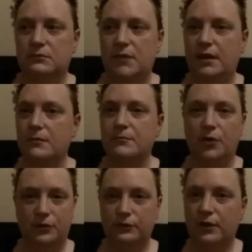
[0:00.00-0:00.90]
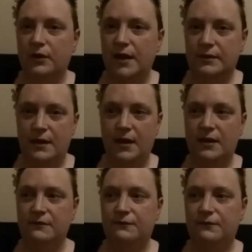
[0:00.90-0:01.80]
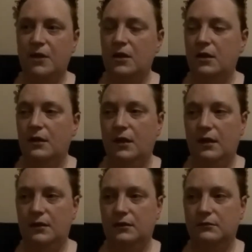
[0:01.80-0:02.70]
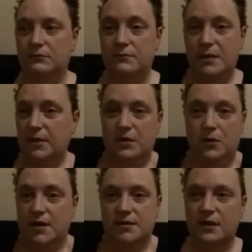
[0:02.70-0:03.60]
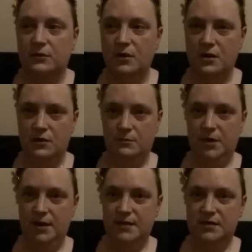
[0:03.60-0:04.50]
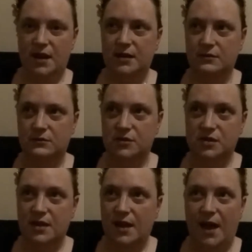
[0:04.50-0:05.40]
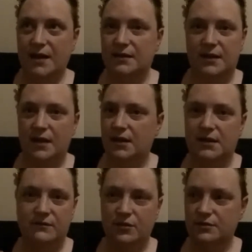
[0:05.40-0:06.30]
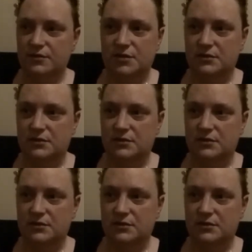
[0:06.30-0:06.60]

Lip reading: like a murderer in life. Maybe he was, I don't know, but I didn't get any of those